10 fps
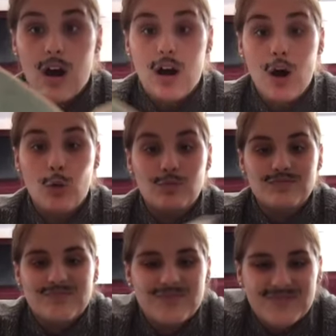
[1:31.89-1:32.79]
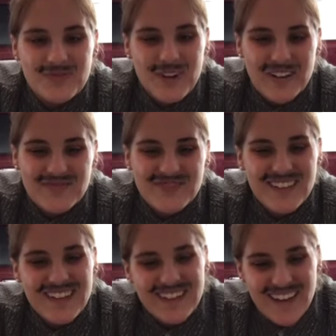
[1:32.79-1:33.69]
Oh, well,
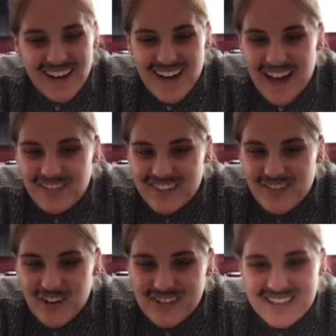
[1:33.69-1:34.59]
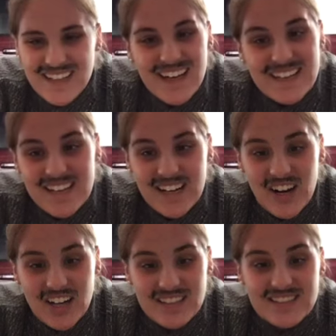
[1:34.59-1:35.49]
there you have it, folks.
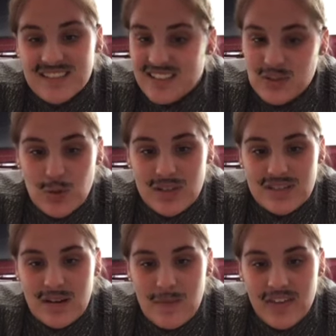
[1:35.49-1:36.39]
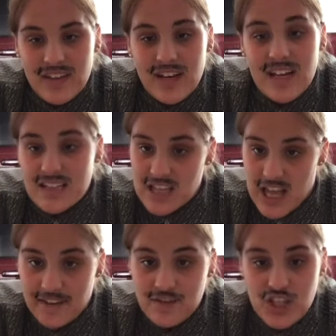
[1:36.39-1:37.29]
Descartes' Discourse on Method is
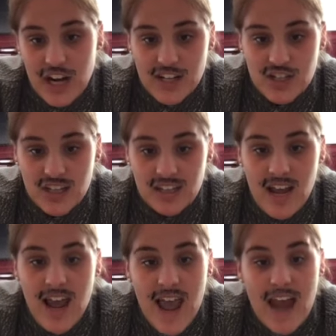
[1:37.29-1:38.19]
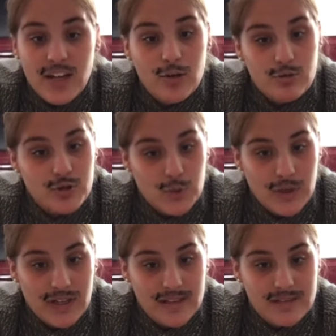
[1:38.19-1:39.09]
life-changing, and you should
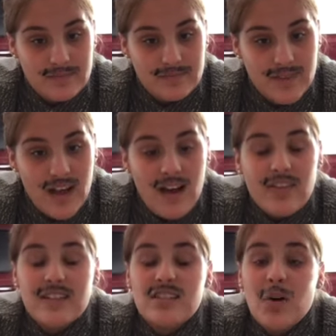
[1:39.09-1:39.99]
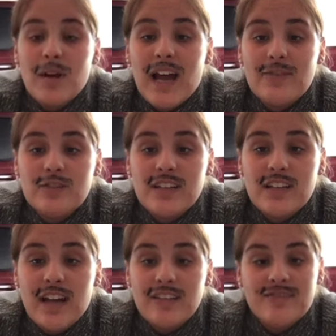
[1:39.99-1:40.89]
read it. That's all we have for
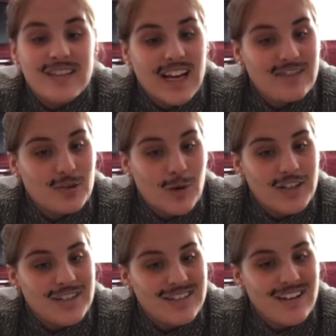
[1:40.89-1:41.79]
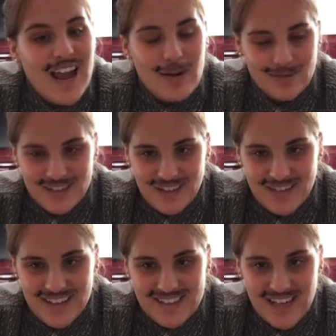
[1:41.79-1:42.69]
today. Thanks for watching, and we'll see you
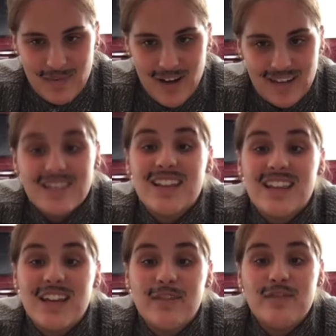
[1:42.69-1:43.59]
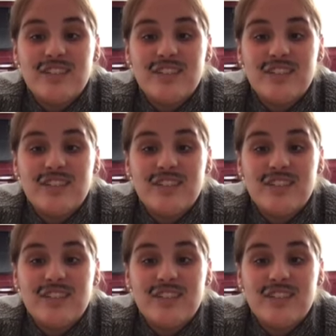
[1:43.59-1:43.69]
next time on Live for